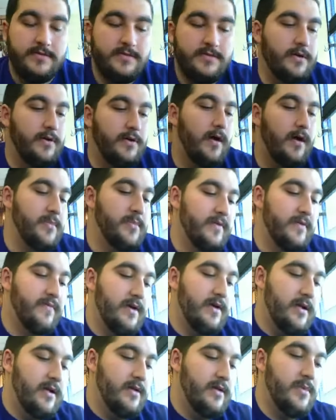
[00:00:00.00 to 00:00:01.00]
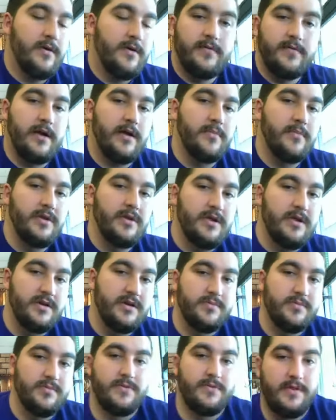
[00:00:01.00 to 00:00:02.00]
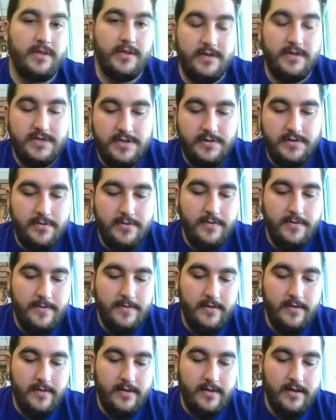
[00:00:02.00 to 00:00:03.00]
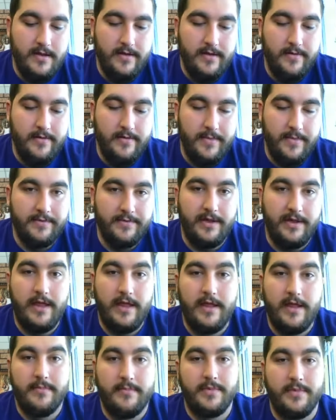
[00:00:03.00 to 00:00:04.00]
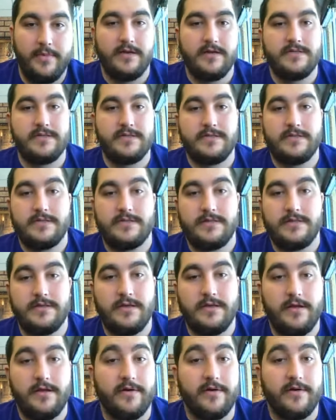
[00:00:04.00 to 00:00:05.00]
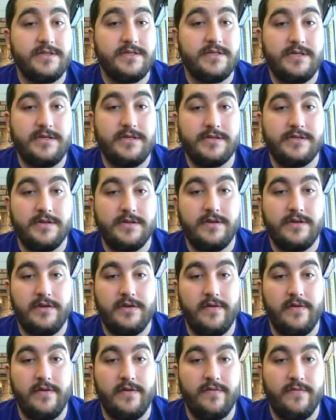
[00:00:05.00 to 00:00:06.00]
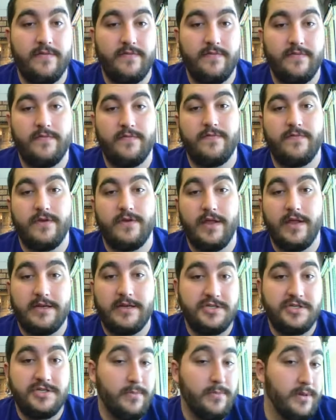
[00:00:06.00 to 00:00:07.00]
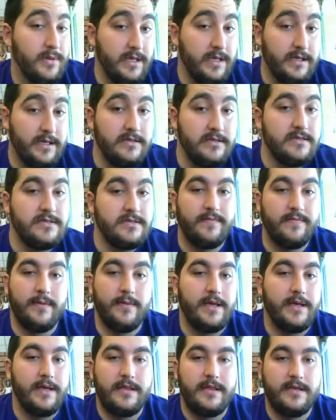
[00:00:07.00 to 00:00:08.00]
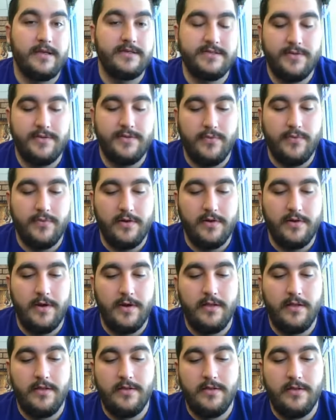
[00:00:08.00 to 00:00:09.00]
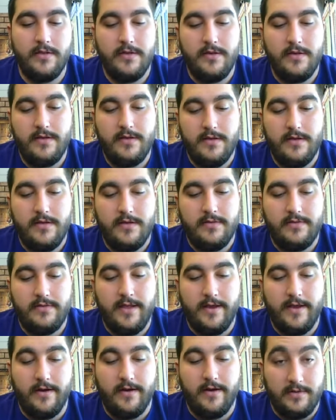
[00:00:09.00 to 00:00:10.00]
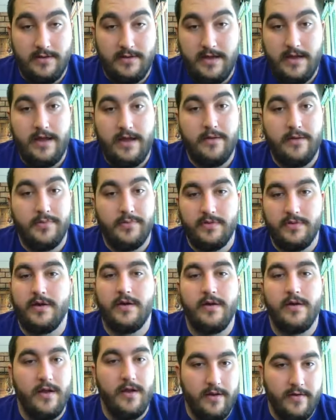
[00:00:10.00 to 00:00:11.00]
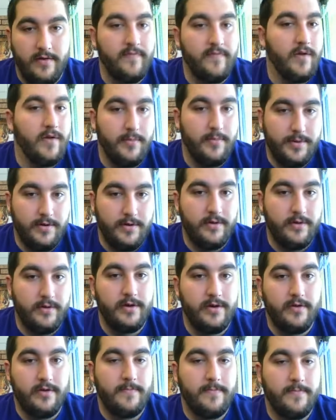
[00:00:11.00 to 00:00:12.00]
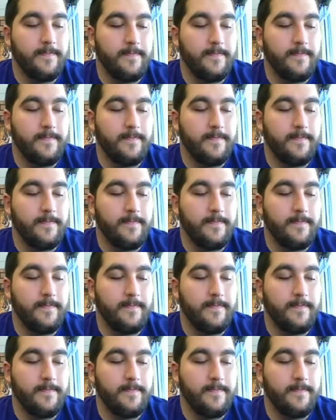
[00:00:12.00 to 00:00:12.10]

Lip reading: So, I mean, if I had to make a recommendation between the two, I really can't, because RSST is good if you like cheap things, if you like things that work well, that are reliable, that are not going to fall apart on you.